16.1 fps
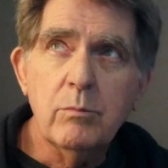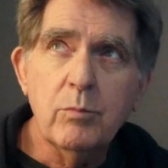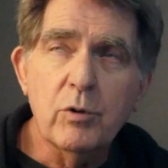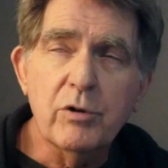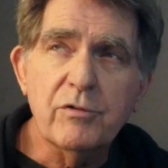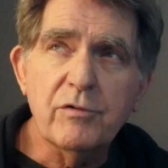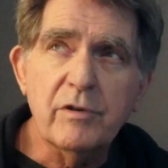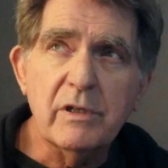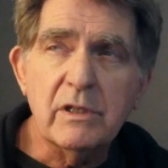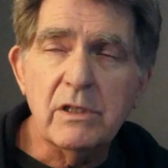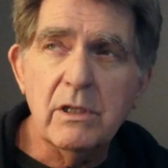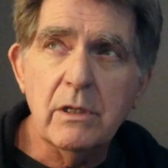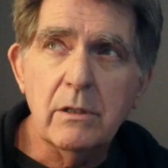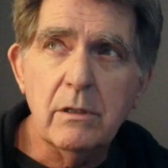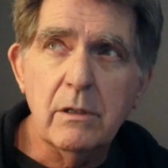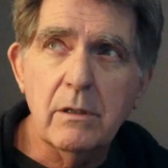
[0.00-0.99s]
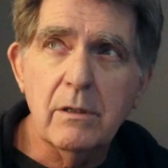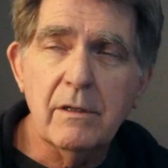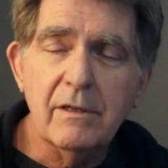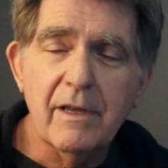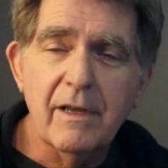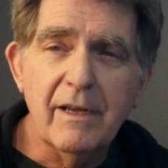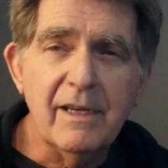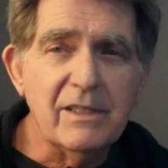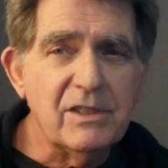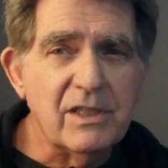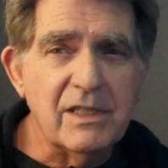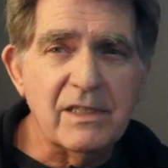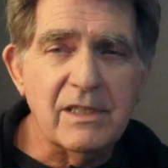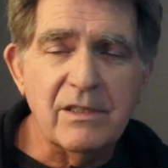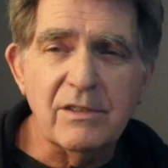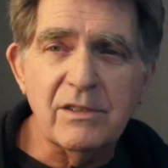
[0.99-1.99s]
Portrait. Oh,
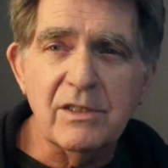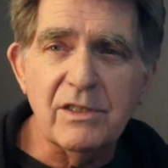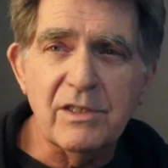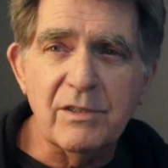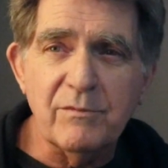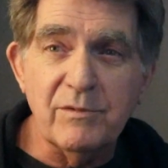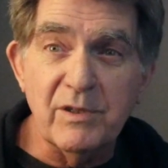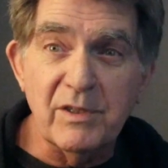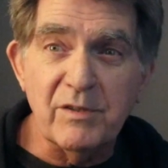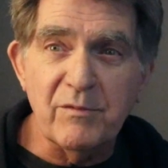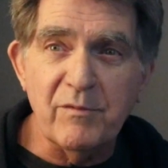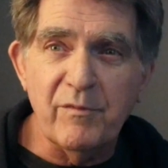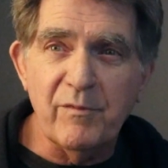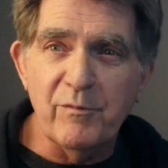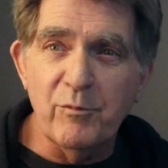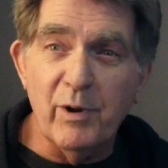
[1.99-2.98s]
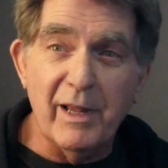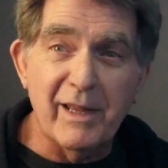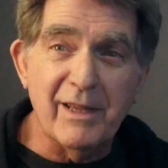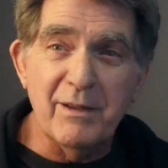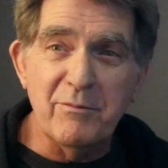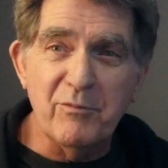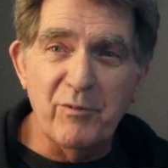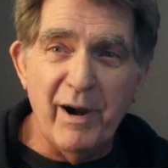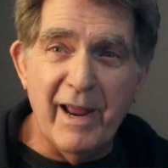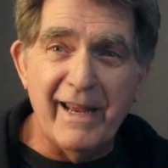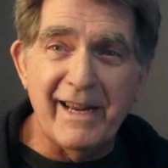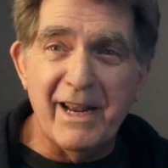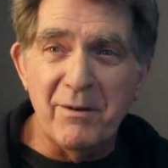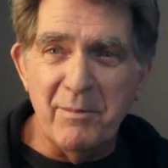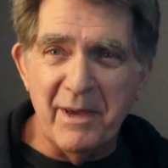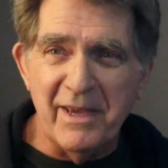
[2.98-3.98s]
geez, it just ran, up, ran
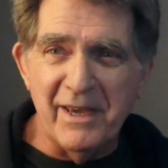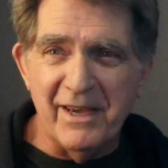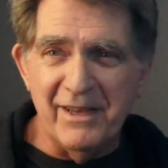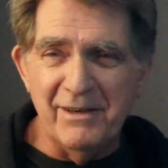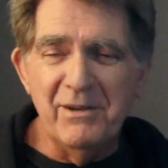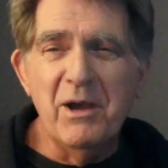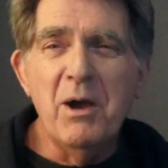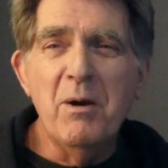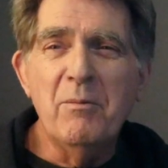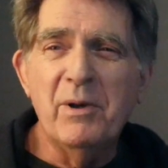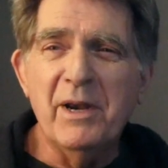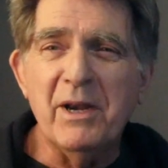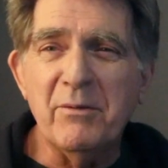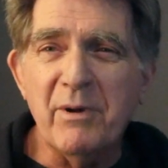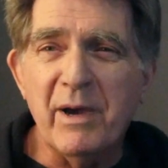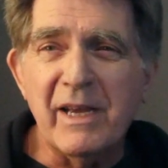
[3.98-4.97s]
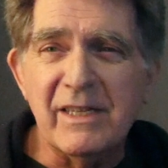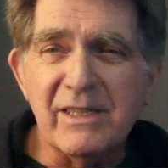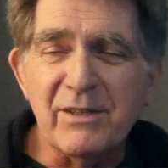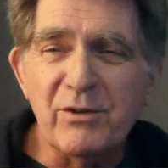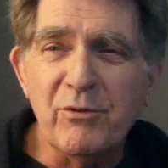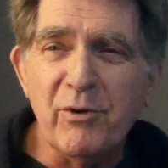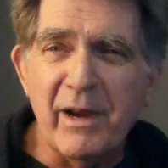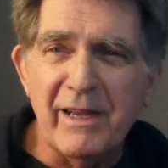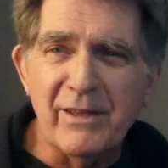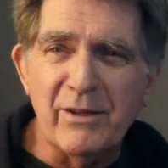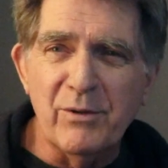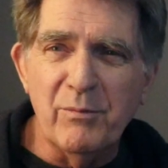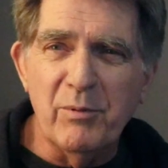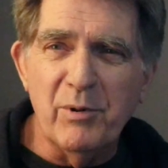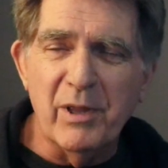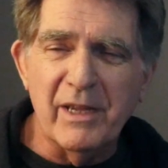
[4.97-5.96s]
out of my head. But anyway, it's a great
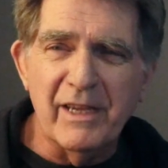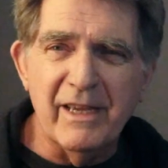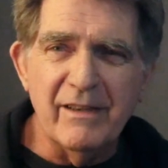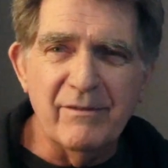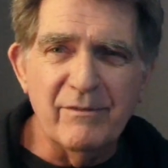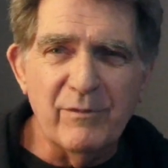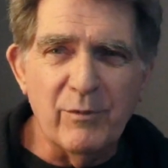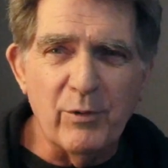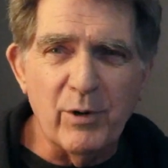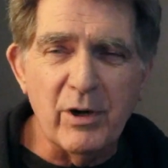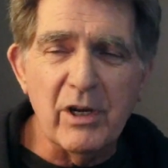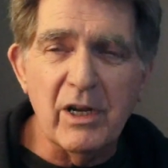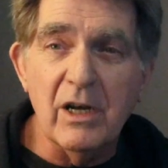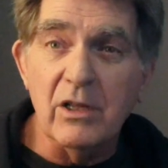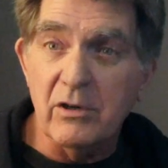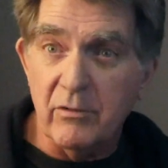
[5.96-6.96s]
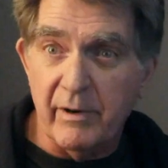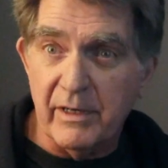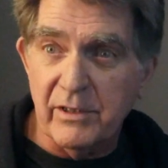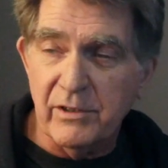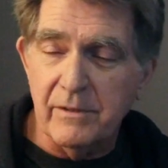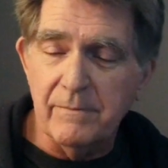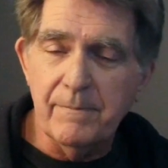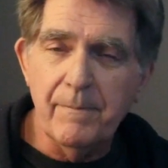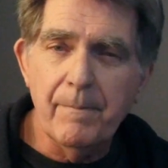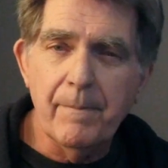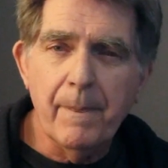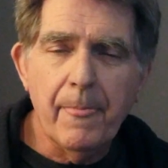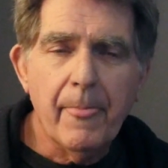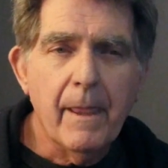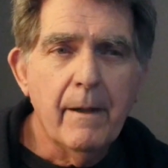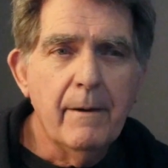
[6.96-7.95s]
little plug-in for color correction.
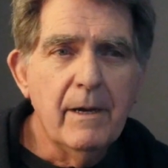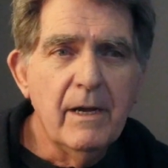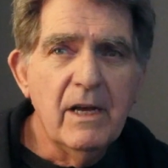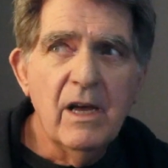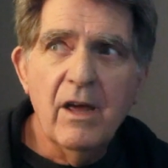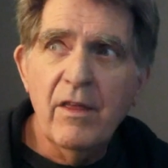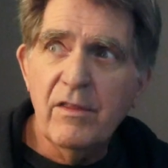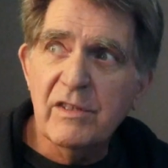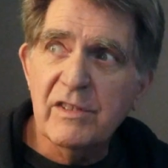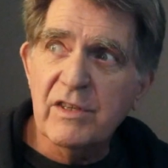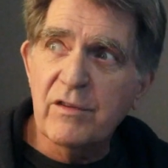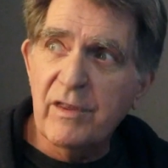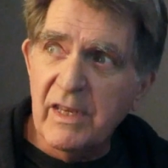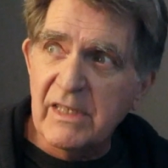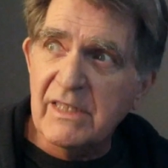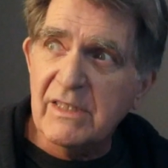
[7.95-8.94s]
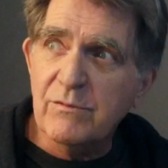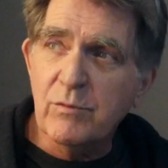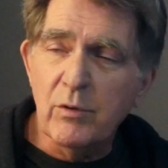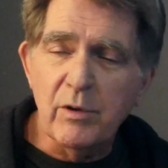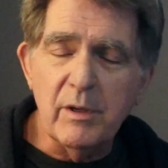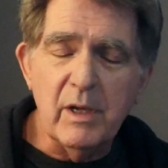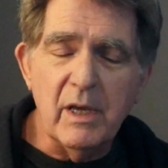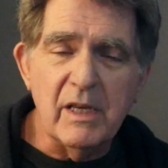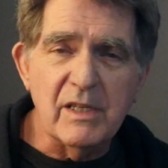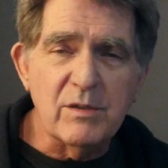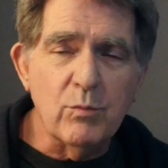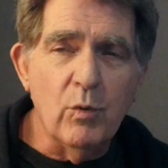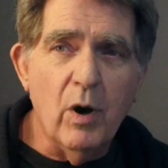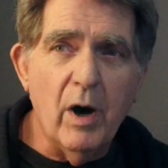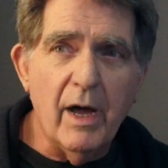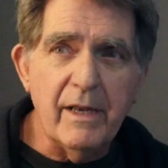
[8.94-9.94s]
So this really is
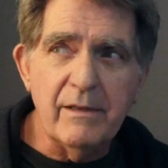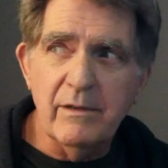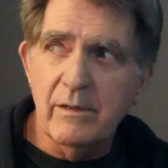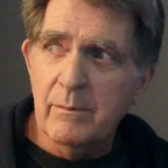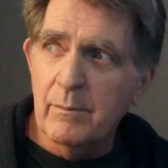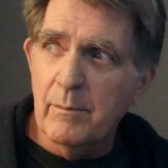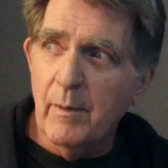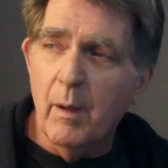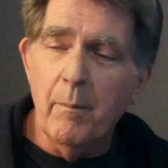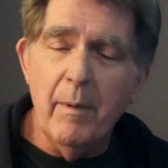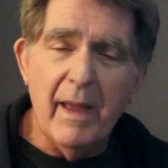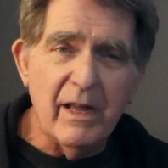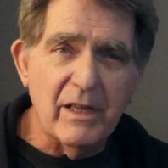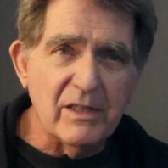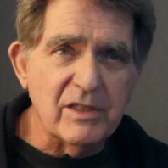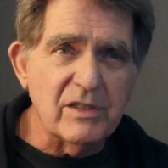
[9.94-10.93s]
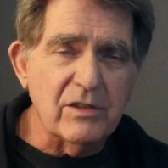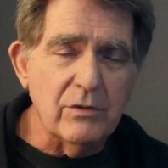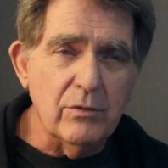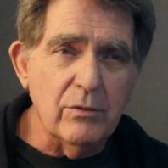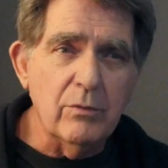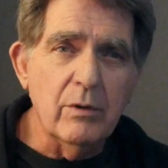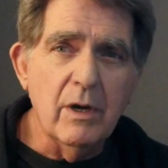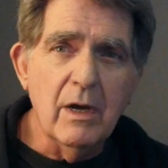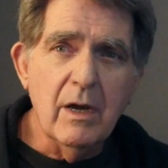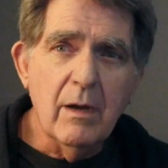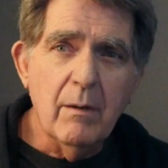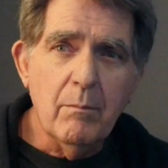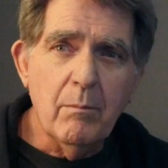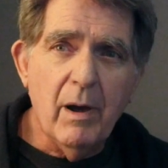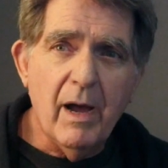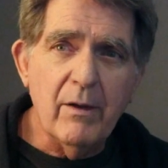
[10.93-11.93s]
what amounts to
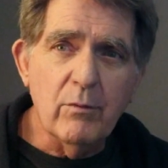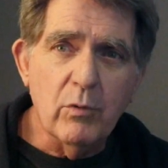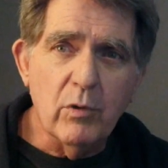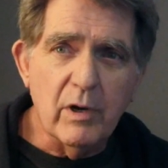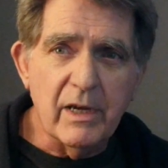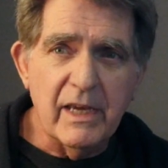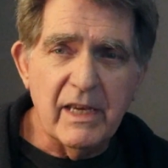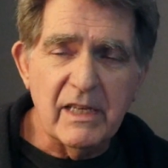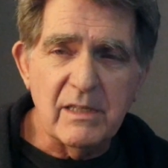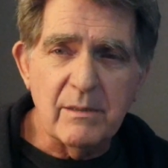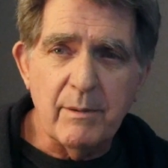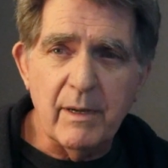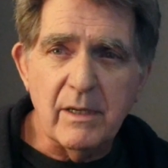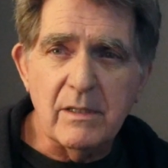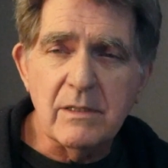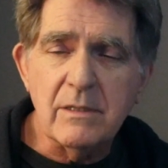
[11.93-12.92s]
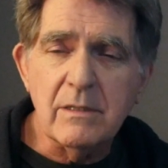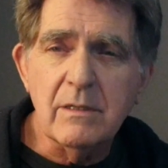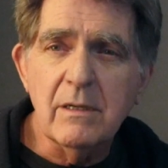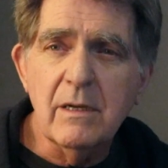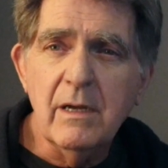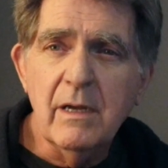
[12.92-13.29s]
my working space.